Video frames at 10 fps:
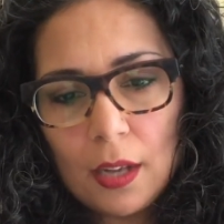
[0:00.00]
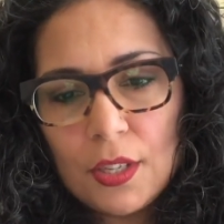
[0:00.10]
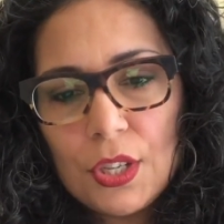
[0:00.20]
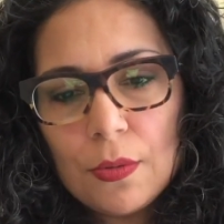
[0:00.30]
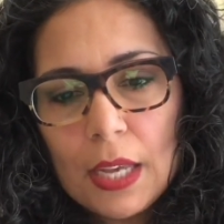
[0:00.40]

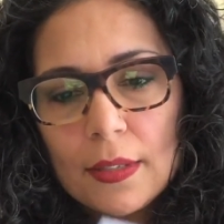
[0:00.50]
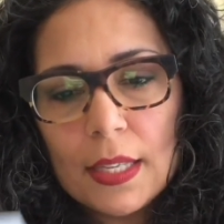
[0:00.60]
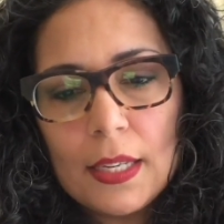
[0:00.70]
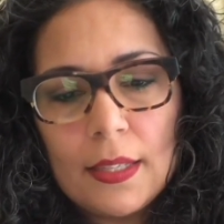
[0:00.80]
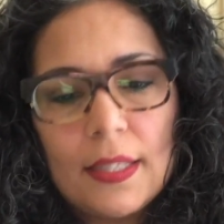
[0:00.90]

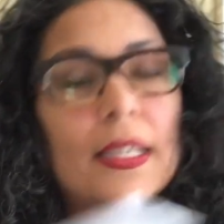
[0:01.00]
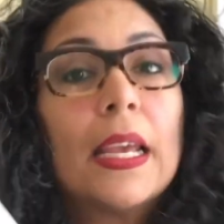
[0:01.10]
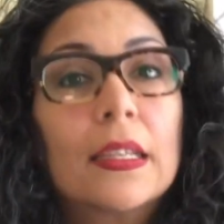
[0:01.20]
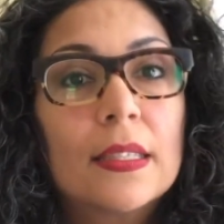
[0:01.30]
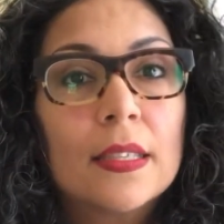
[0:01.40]

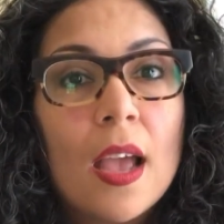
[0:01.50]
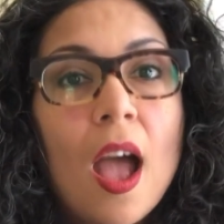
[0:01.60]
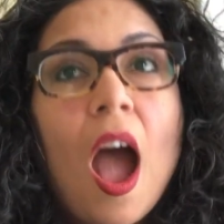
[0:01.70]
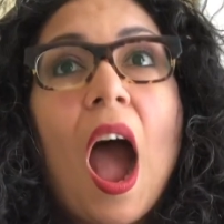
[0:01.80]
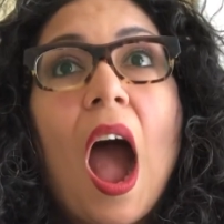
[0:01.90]
2006.
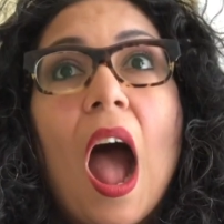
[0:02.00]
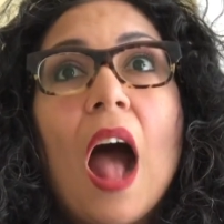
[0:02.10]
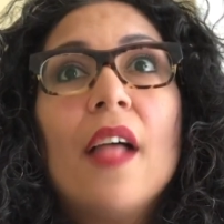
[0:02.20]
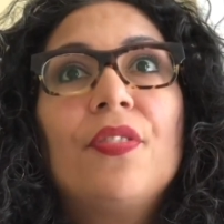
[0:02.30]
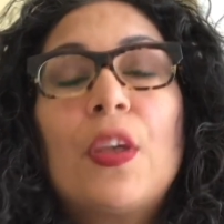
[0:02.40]

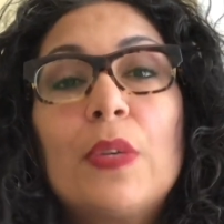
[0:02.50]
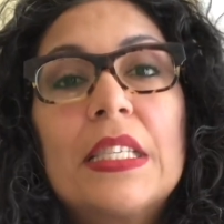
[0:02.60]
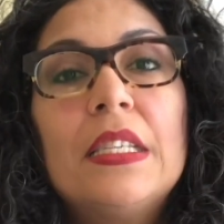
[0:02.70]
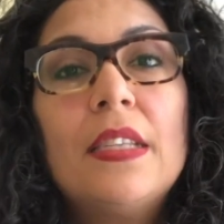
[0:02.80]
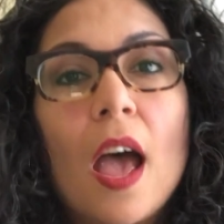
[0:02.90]
There was
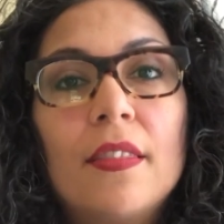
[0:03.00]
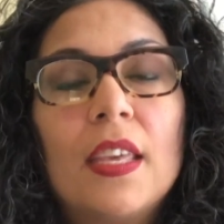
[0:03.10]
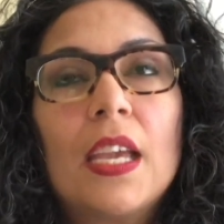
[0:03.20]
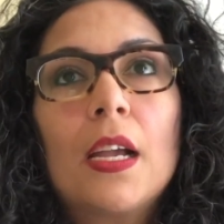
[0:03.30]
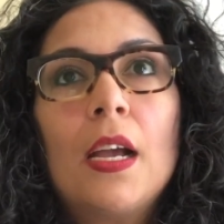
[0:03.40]

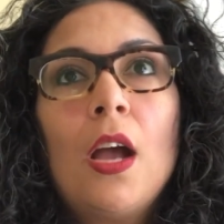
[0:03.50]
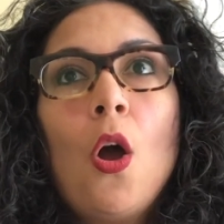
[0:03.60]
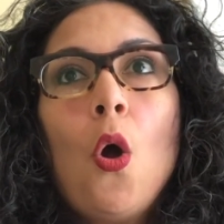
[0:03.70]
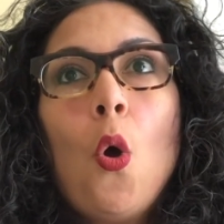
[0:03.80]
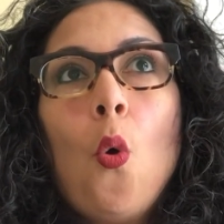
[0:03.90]
nothing
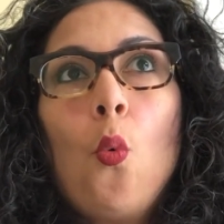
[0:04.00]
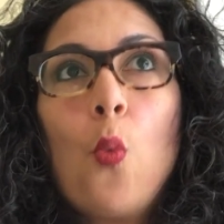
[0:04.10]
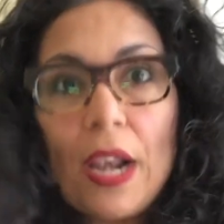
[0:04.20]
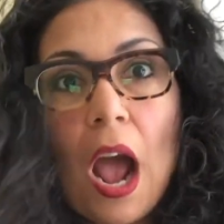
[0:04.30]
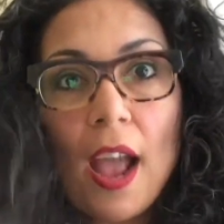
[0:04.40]

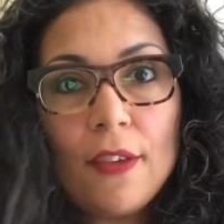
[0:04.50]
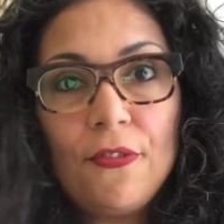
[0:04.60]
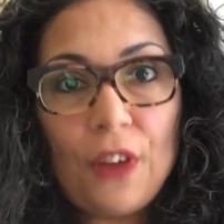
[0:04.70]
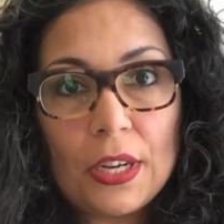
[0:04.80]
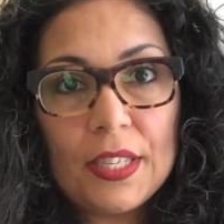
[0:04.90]
when I
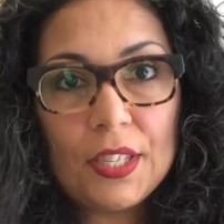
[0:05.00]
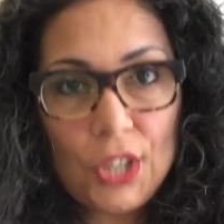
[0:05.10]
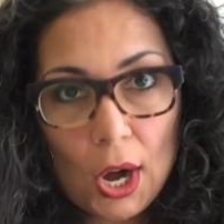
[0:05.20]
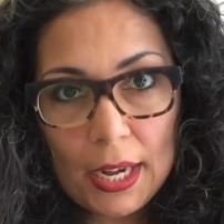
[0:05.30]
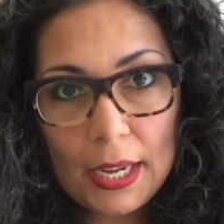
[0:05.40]
first
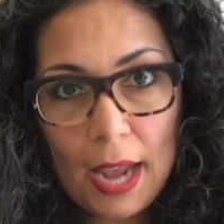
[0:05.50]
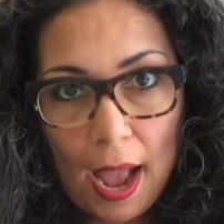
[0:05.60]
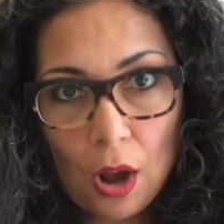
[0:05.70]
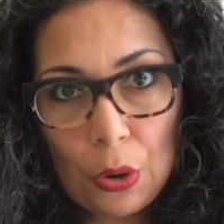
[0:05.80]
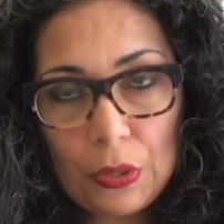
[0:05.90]
started
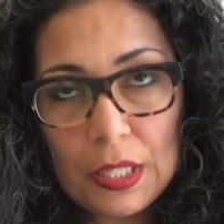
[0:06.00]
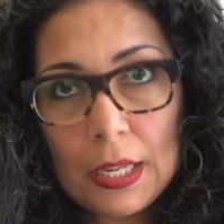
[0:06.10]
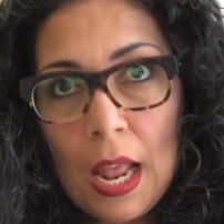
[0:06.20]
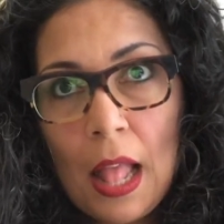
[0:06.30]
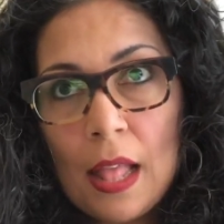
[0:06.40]
out
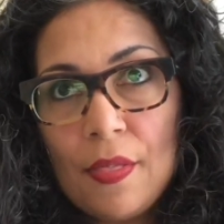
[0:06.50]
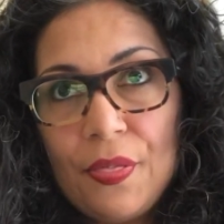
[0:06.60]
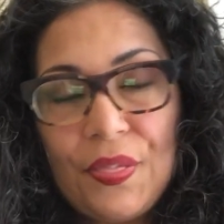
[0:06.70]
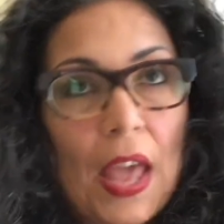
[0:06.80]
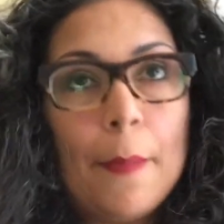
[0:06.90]

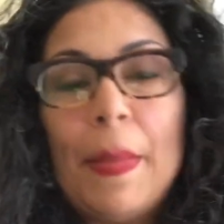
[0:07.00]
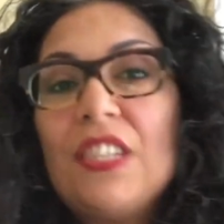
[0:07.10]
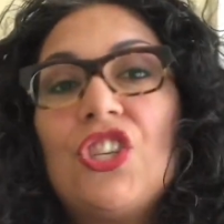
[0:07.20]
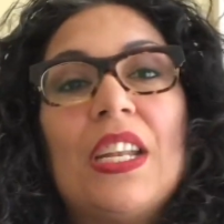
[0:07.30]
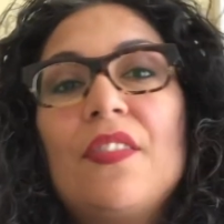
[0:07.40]
that
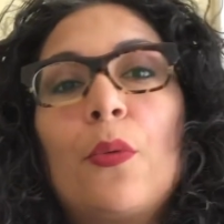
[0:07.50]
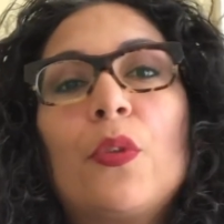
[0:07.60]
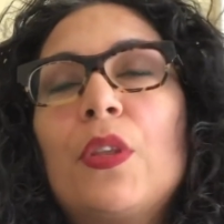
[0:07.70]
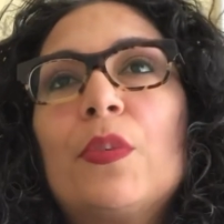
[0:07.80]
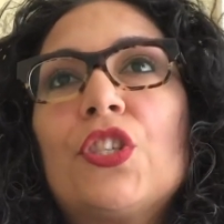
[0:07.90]
mentioned,
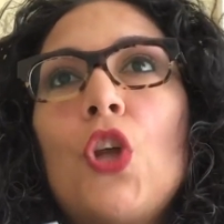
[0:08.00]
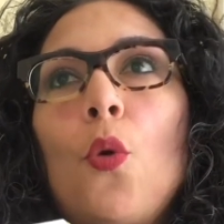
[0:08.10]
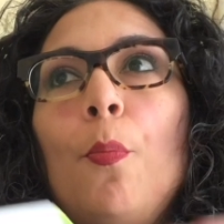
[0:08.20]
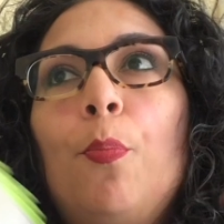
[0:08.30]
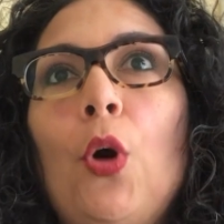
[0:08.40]
there was no
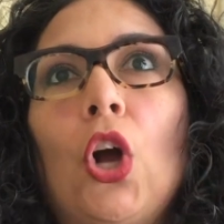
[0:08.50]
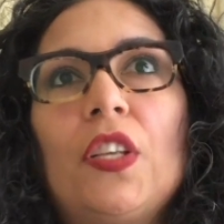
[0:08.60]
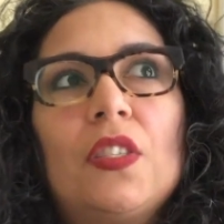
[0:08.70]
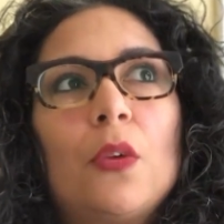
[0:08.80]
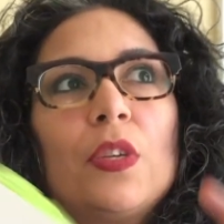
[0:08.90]

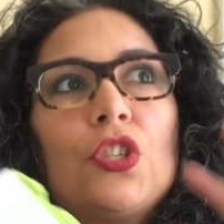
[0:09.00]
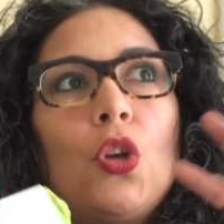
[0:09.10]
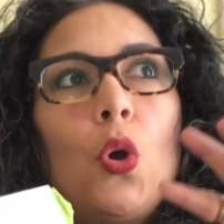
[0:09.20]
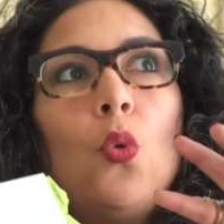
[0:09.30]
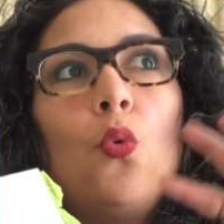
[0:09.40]
books, there was
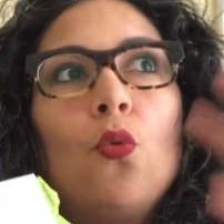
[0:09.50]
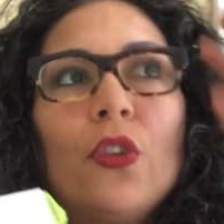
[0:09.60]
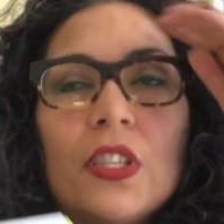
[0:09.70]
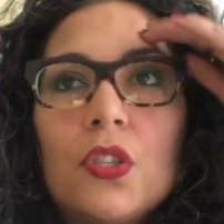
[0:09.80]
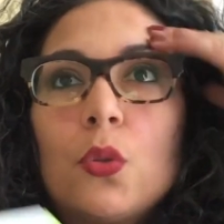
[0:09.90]
no
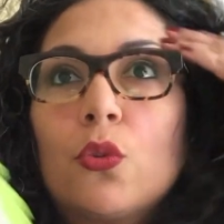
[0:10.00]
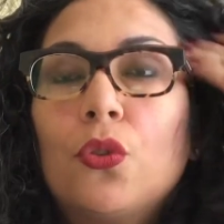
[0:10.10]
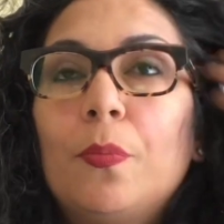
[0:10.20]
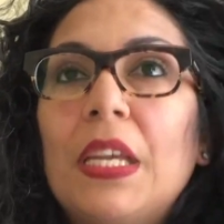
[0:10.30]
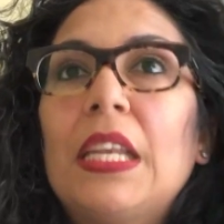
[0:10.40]
social
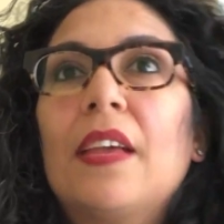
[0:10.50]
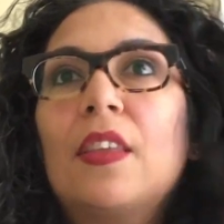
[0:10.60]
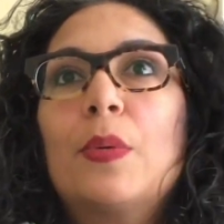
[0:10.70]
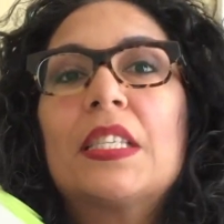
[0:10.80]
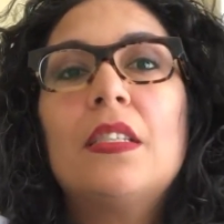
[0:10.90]
media,
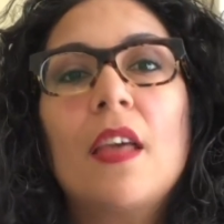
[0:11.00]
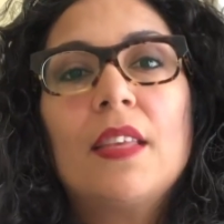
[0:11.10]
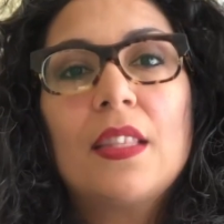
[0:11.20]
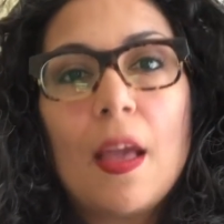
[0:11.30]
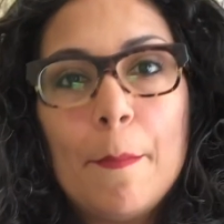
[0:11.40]
there was
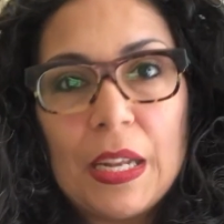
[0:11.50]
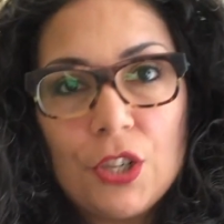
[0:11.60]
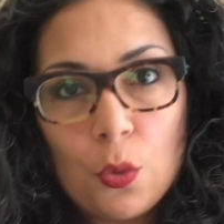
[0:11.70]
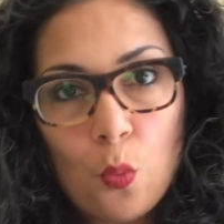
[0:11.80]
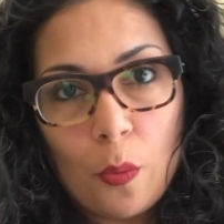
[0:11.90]
nothing that
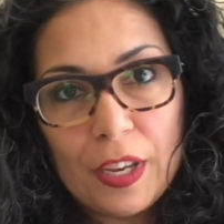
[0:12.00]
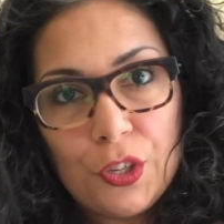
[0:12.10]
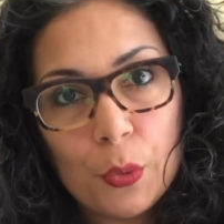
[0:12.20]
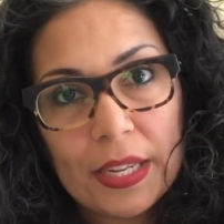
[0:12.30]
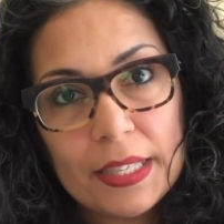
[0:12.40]
mentioned what we
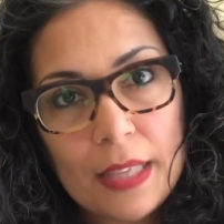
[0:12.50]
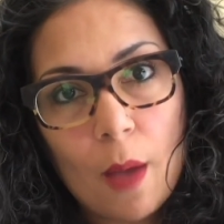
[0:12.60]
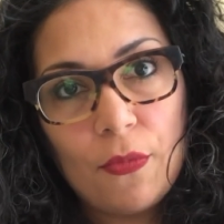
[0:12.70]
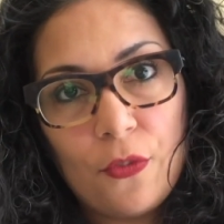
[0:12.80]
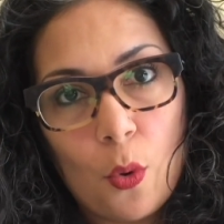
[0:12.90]
do
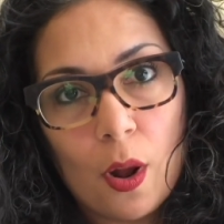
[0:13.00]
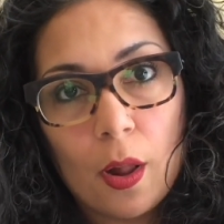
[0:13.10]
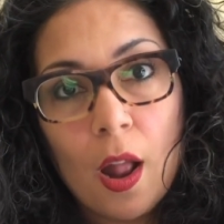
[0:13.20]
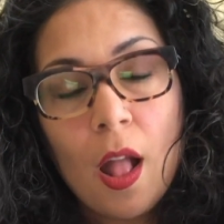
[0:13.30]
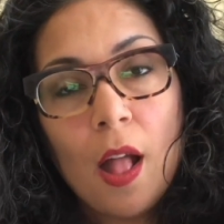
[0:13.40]
except
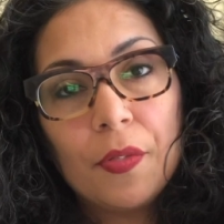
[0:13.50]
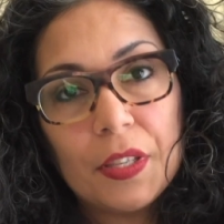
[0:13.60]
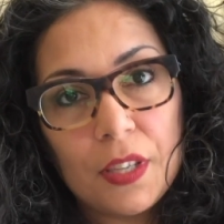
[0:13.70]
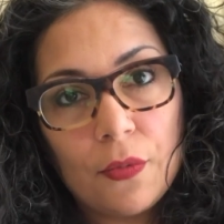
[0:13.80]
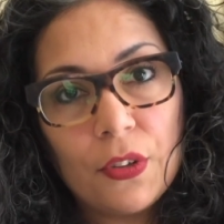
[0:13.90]
for the
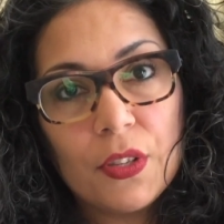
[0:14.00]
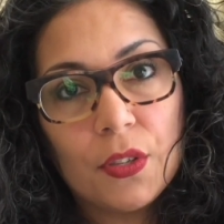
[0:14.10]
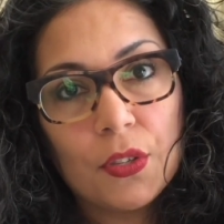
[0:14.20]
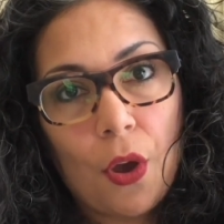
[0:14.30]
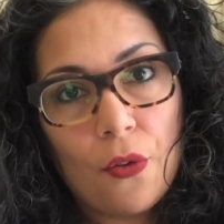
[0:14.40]
San
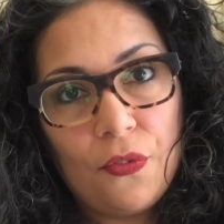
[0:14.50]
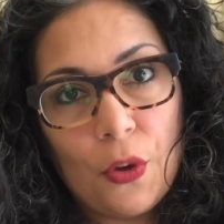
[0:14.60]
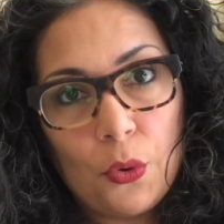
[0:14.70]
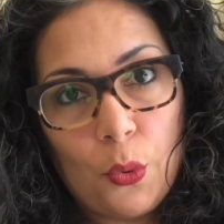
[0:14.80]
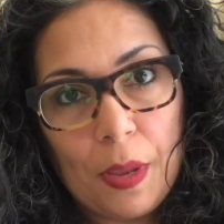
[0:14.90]
Francisco
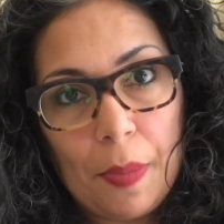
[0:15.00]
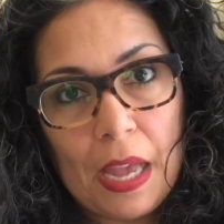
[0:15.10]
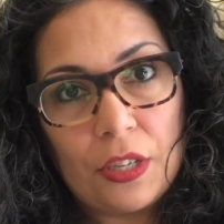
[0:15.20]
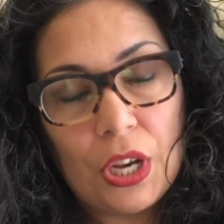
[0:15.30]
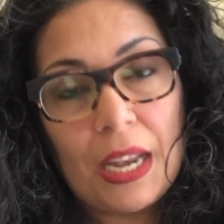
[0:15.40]
Faux Queen
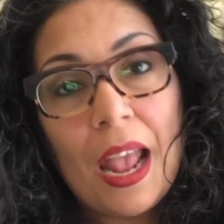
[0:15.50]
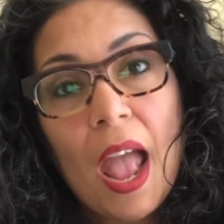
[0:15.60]
pageant.